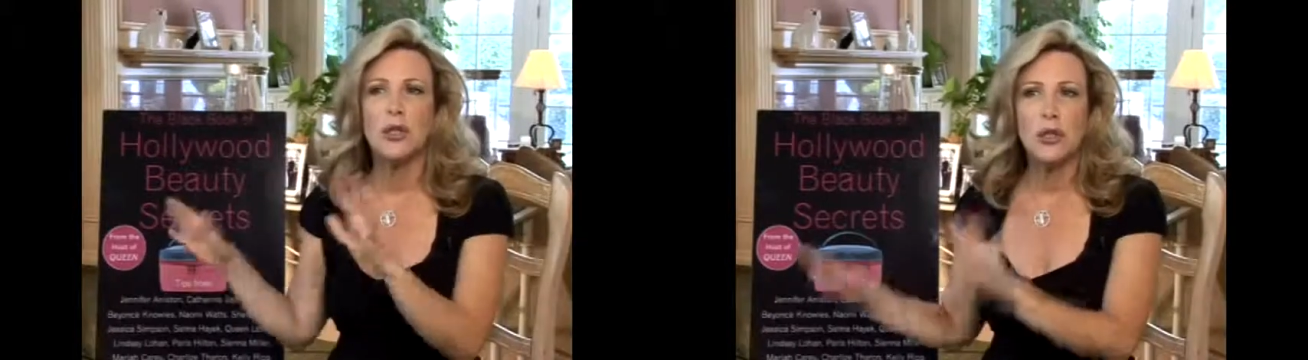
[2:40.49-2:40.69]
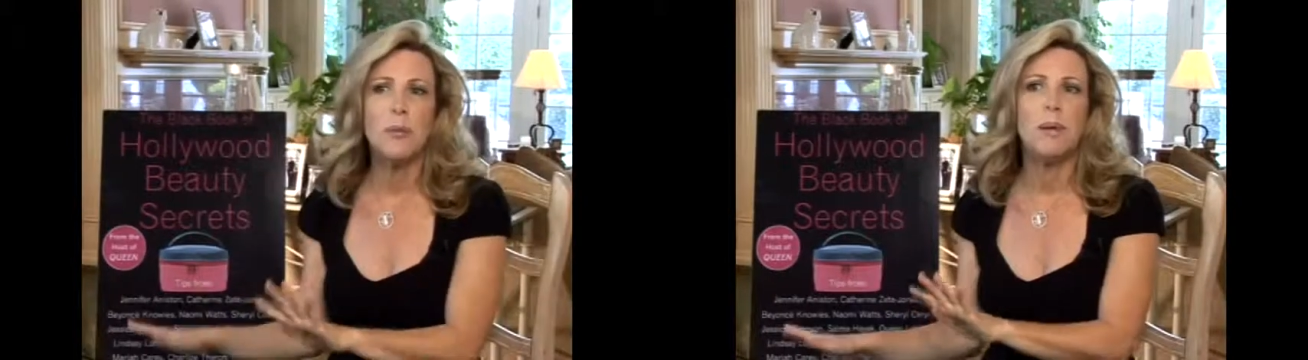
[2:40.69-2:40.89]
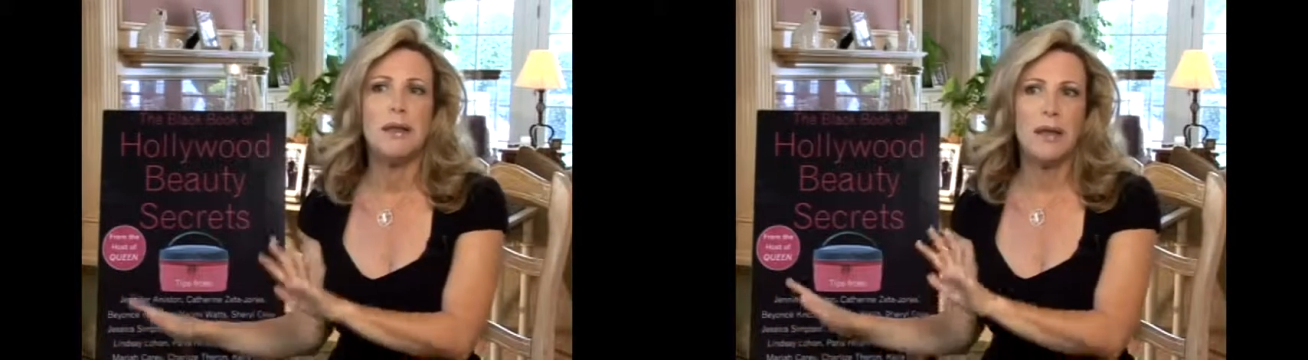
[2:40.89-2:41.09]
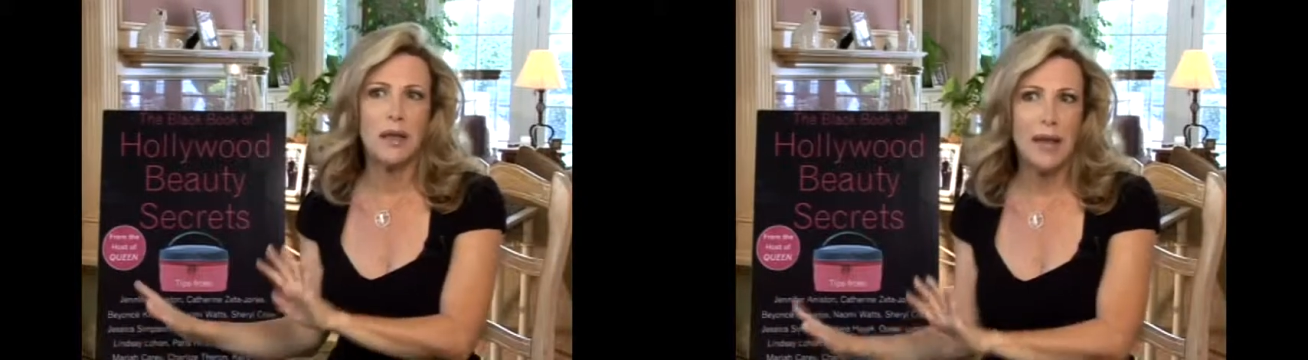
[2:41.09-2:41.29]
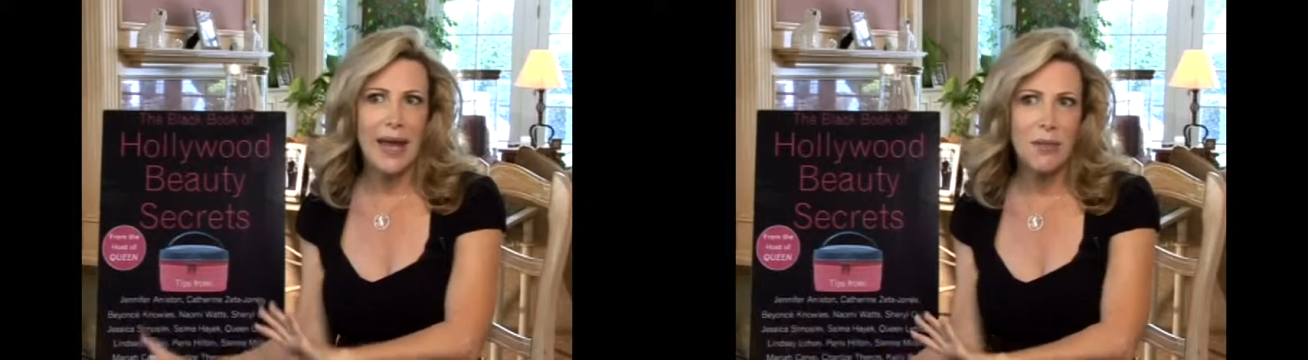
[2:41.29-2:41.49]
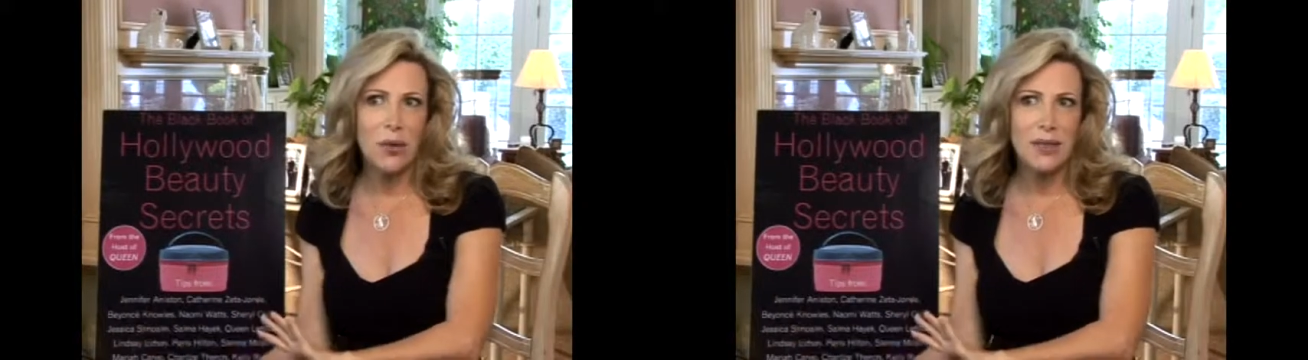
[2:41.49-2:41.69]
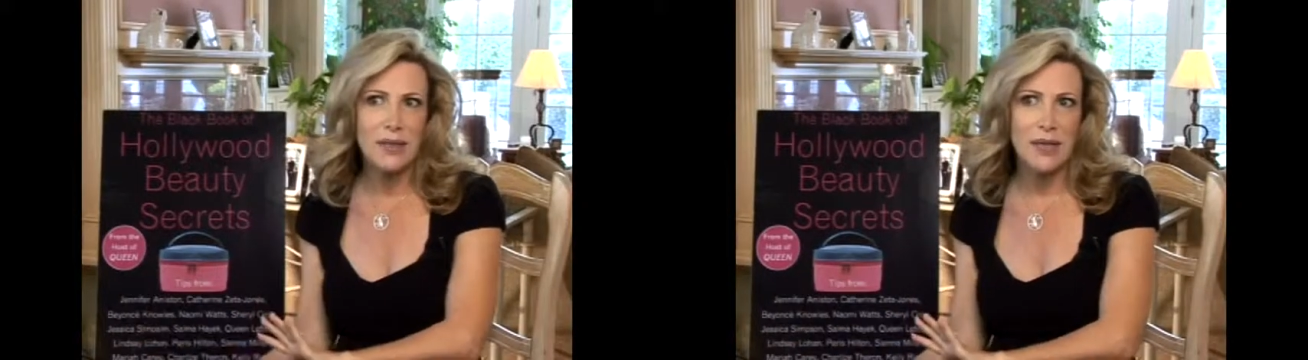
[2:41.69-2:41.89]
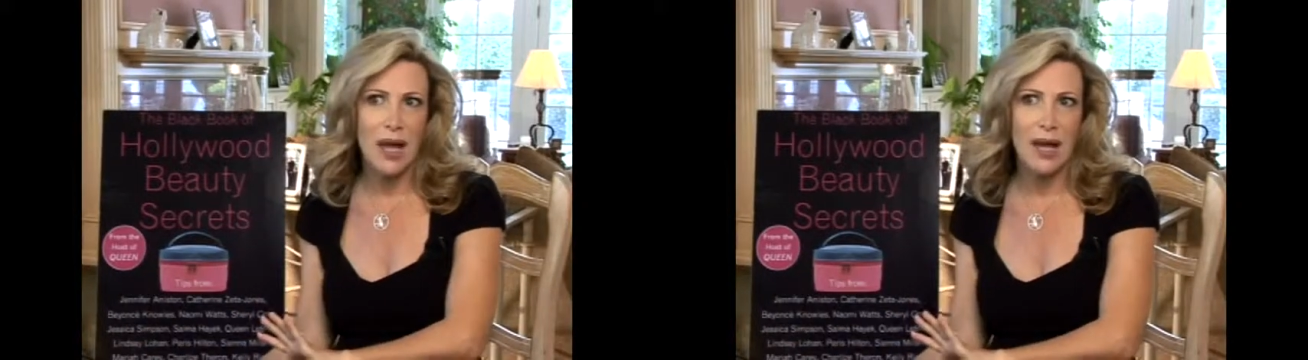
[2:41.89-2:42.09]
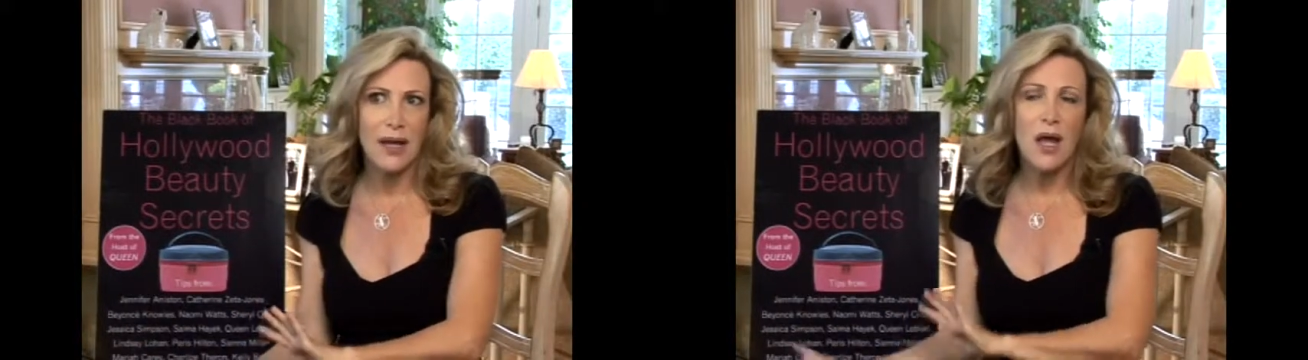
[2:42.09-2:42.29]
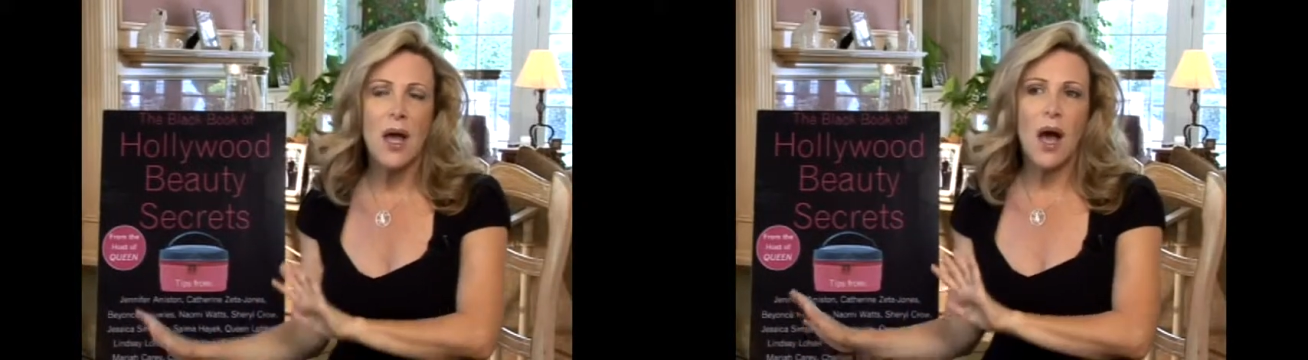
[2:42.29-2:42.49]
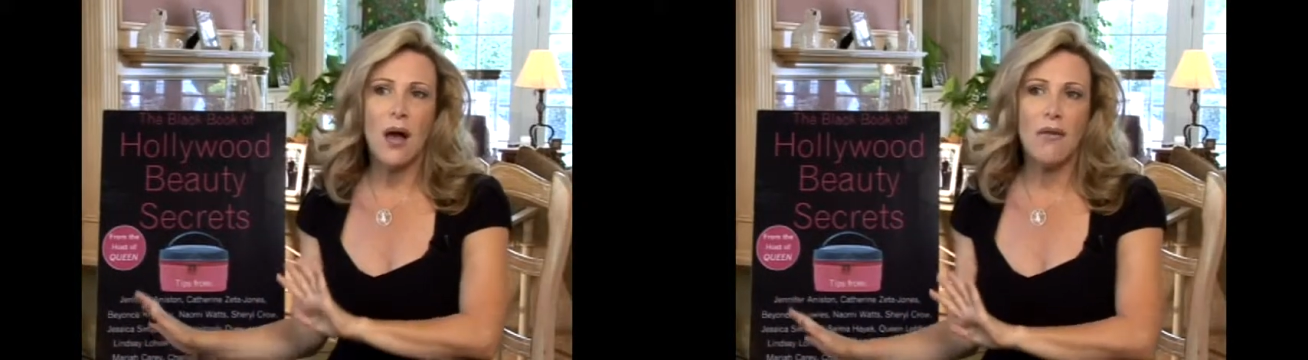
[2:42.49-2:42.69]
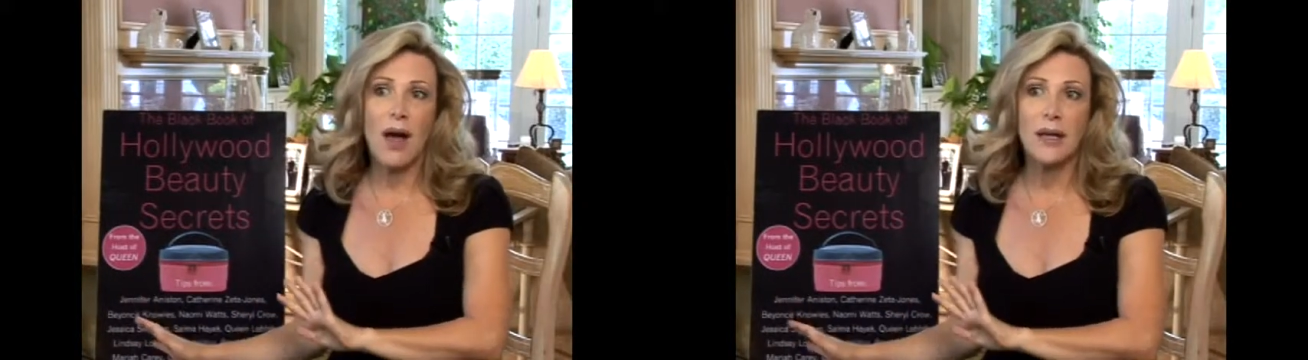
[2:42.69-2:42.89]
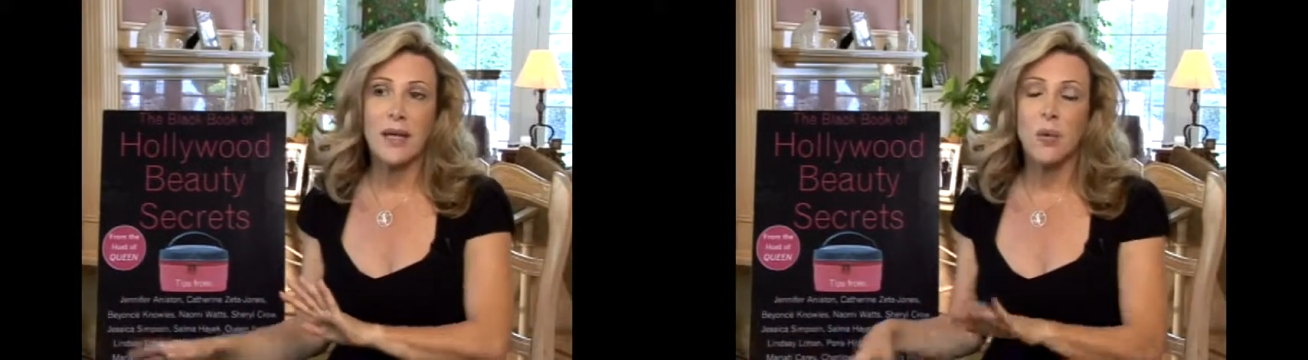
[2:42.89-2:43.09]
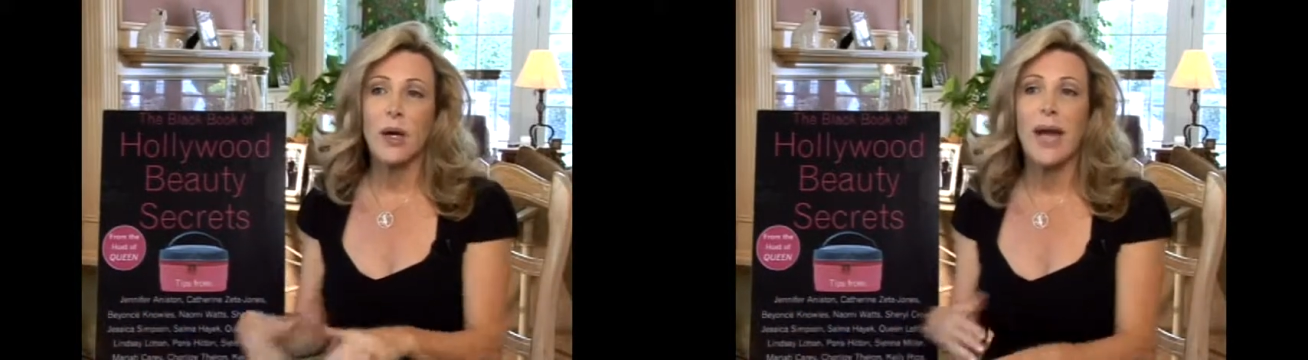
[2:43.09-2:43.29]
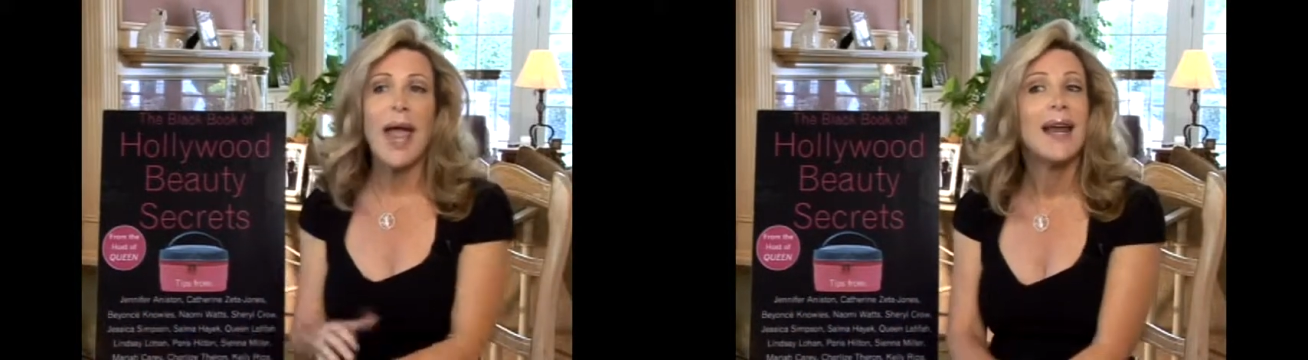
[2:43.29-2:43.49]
she could be the glamorous side of Hollywood,